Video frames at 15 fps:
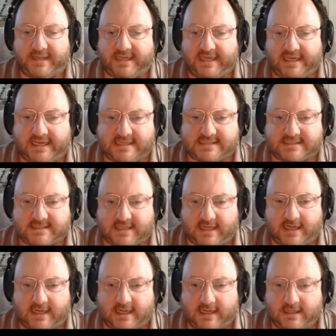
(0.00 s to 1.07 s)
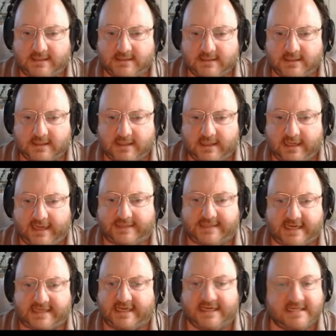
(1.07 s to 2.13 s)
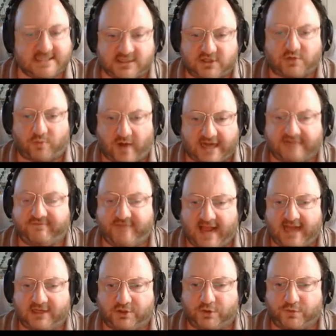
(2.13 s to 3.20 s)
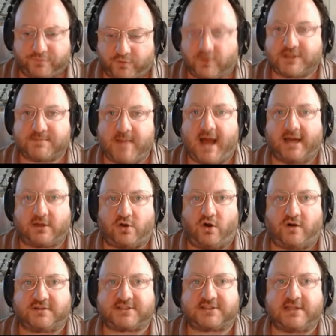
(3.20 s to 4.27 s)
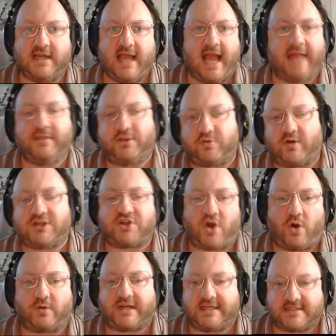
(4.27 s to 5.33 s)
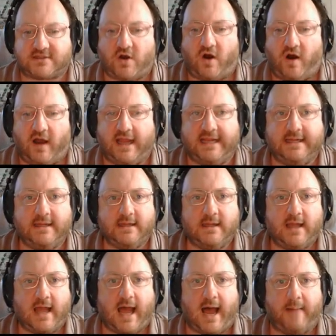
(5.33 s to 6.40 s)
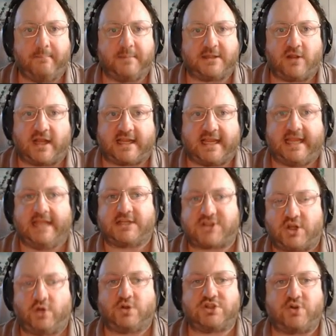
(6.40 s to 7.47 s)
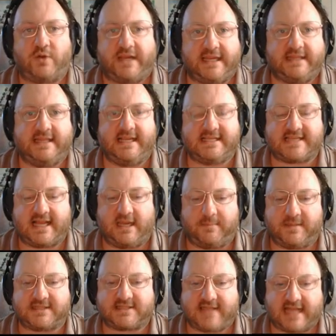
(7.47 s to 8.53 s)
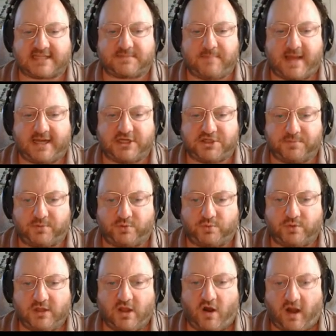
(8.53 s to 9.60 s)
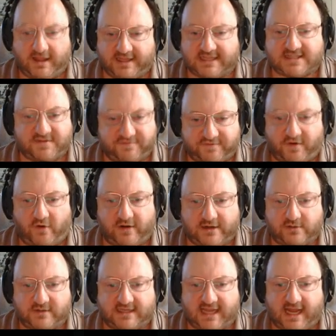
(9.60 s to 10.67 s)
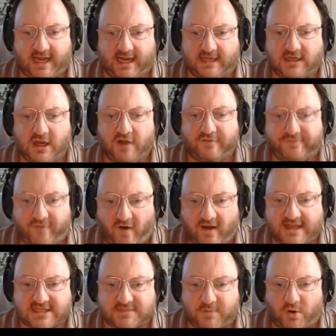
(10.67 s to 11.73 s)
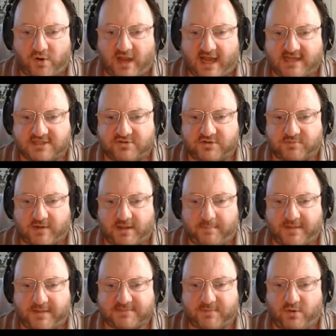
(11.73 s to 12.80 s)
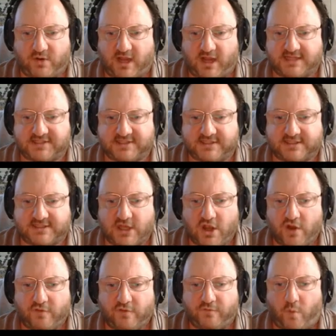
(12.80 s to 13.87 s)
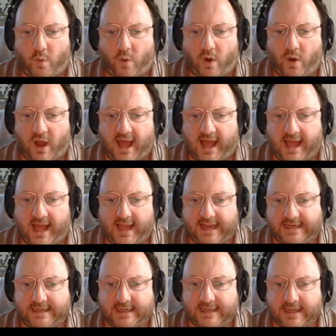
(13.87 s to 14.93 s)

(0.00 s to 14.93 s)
It is great value for its mana cost, and the threshold is high. But like, so long as you're in these elements, that's manageable. I think it's a very good card. Fire Spellcaster is one of the best spellcasters for a